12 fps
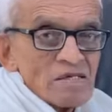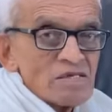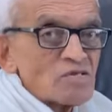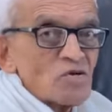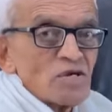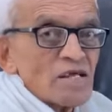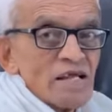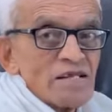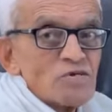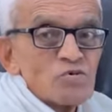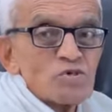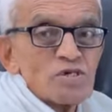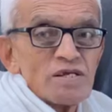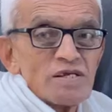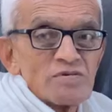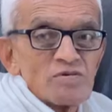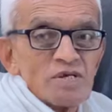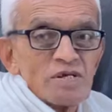It's not
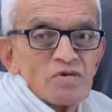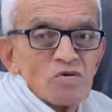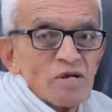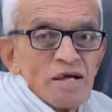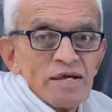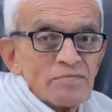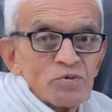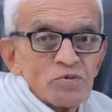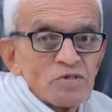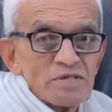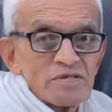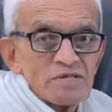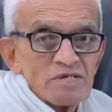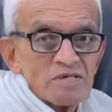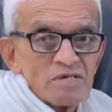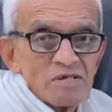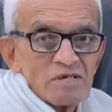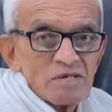hallucination nor
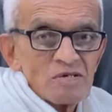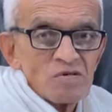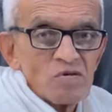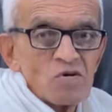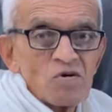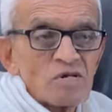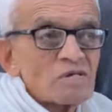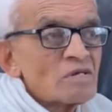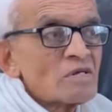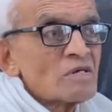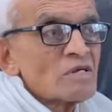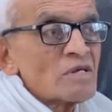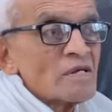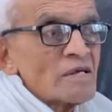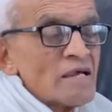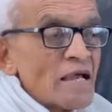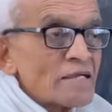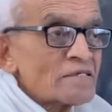hypothesis nor
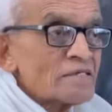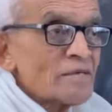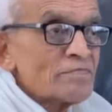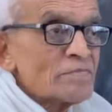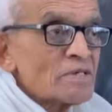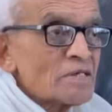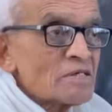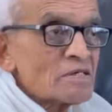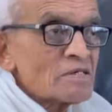accepted